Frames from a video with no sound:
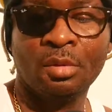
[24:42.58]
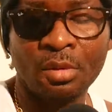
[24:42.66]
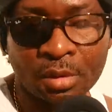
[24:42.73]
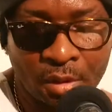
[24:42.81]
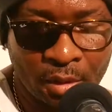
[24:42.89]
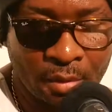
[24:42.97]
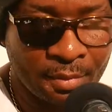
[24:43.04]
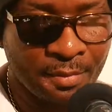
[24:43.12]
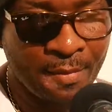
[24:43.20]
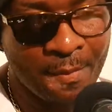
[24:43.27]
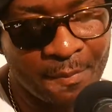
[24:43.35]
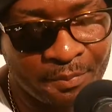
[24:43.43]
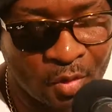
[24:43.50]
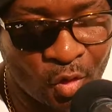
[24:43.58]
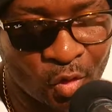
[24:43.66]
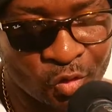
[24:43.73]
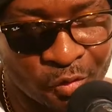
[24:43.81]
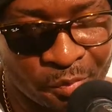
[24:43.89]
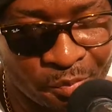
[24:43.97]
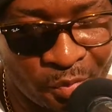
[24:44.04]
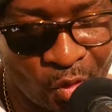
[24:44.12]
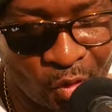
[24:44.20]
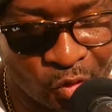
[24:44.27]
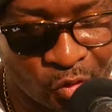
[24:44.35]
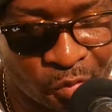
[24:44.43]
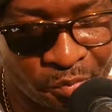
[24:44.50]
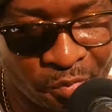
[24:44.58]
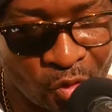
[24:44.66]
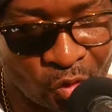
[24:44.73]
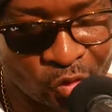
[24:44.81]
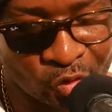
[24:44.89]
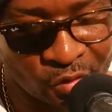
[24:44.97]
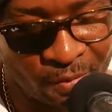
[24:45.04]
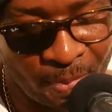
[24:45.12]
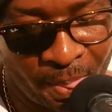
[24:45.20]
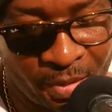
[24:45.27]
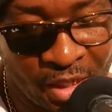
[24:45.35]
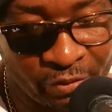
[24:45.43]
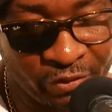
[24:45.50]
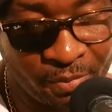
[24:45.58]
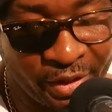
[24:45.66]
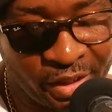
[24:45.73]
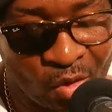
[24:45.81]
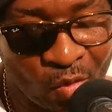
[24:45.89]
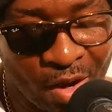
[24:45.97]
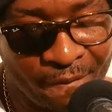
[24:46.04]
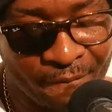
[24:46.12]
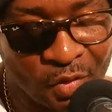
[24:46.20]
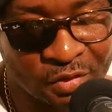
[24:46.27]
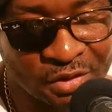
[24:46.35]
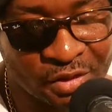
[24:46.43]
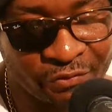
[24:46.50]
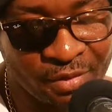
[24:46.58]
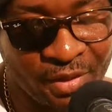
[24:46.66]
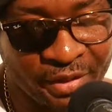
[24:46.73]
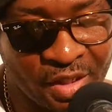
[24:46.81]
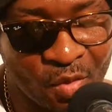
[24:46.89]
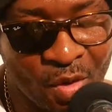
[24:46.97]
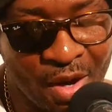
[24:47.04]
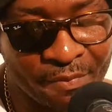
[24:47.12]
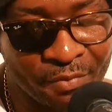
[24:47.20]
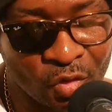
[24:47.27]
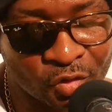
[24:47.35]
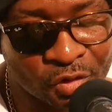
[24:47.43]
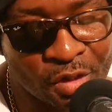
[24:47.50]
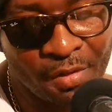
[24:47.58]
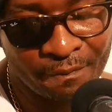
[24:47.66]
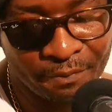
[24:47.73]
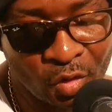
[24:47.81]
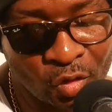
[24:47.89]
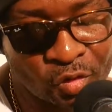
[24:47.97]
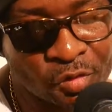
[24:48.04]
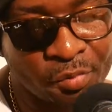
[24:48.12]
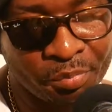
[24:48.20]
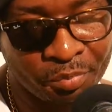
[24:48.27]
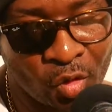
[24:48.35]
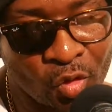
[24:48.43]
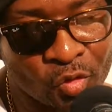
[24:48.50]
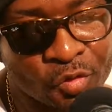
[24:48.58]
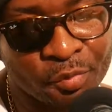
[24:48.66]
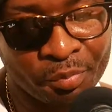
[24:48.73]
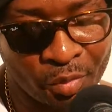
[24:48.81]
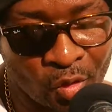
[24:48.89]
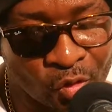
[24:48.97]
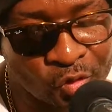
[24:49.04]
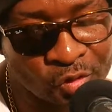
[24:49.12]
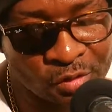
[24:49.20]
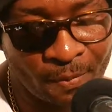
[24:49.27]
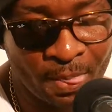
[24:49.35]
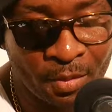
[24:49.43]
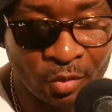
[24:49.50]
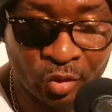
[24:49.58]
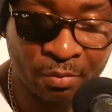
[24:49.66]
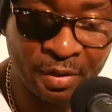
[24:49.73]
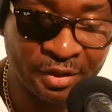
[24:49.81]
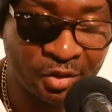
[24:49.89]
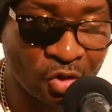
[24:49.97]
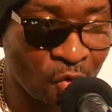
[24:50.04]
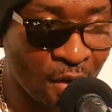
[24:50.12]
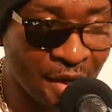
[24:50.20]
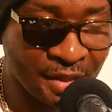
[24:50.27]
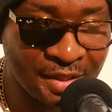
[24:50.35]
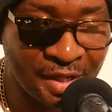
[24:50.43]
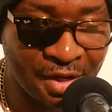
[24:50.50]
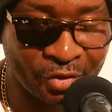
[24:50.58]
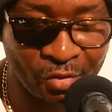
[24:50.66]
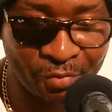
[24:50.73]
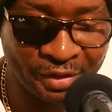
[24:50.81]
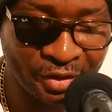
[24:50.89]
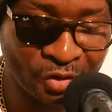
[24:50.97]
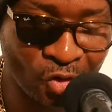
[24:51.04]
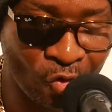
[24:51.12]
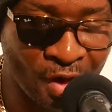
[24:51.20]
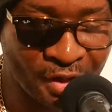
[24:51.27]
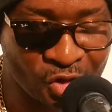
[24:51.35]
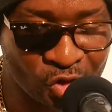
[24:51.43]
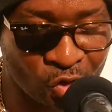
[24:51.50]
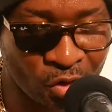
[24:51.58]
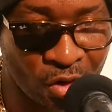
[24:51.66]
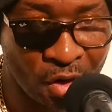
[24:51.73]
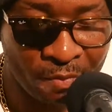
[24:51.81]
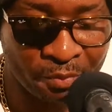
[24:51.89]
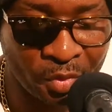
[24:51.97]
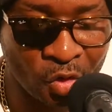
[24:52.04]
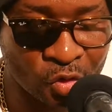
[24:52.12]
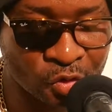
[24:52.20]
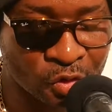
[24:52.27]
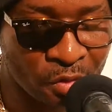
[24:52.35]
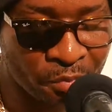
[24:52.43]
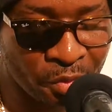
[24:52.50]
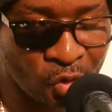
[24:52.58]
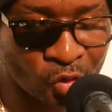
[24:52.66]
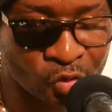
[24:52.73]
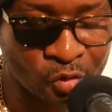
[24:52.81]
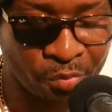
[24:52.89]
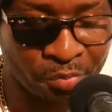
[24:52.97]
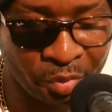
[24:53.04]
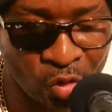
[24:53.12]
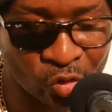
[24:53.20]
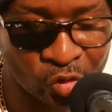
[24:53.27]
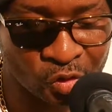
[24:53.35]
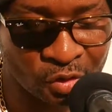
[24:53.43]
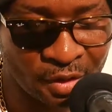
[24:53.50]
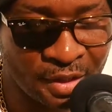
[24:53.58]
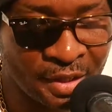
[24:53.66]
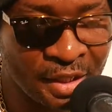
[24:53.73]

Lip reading: Okay. Boss, boss, boss. Everybody want boss, everybody want boss. Boss, boss, boss. Nobody no one care, nobody no one choke. Boss, boss, boss.